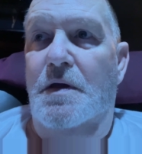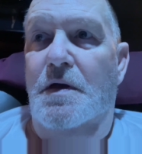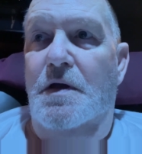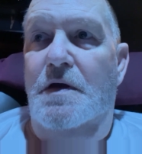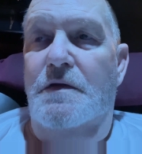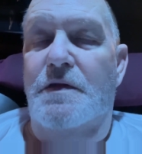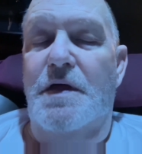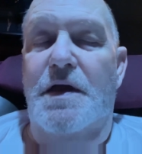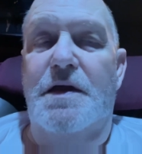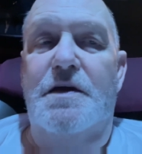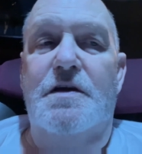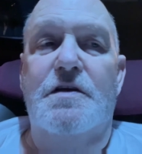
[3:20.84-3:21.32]

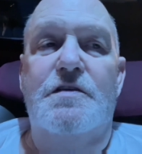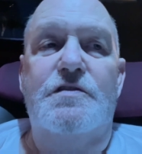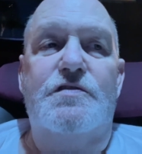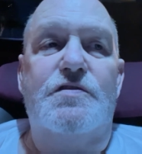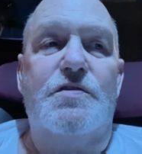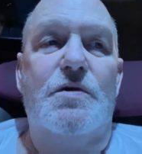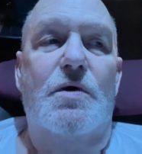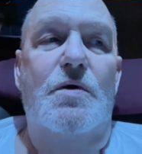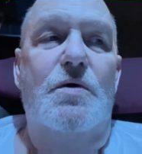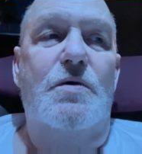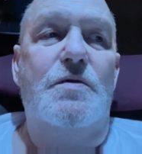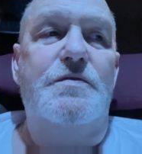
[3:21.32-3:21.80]
They
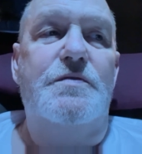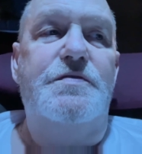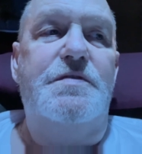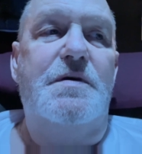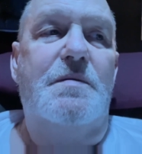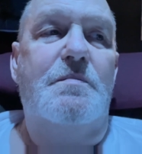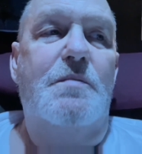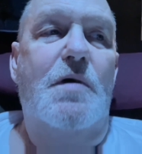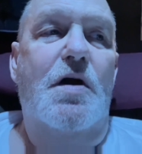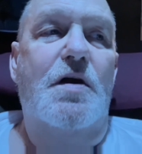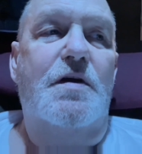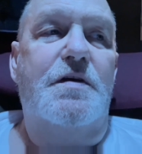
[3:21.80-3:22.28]
controlled the
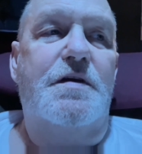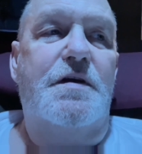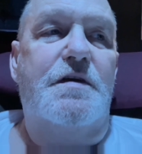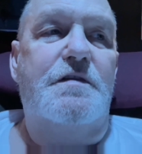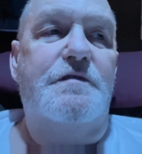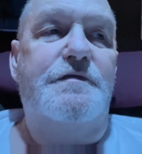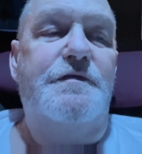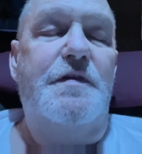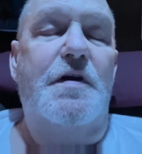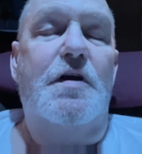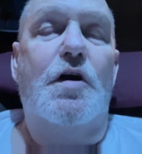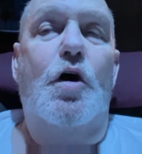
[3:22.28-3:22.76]

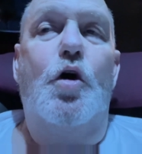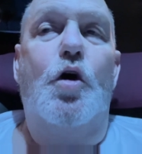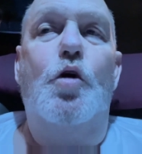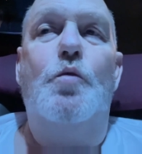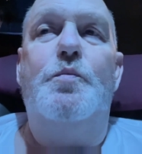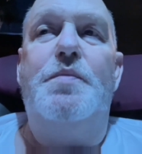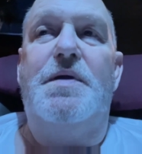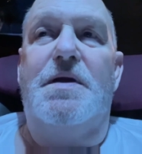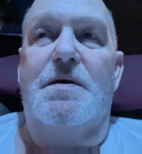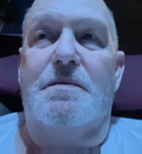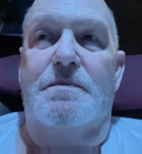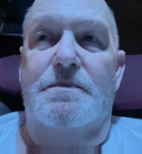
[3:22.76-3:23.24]
market for
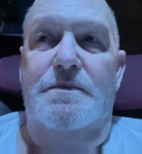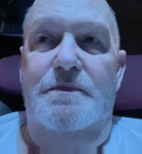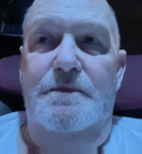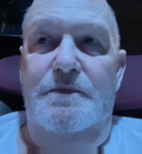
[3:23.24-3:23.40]
opium.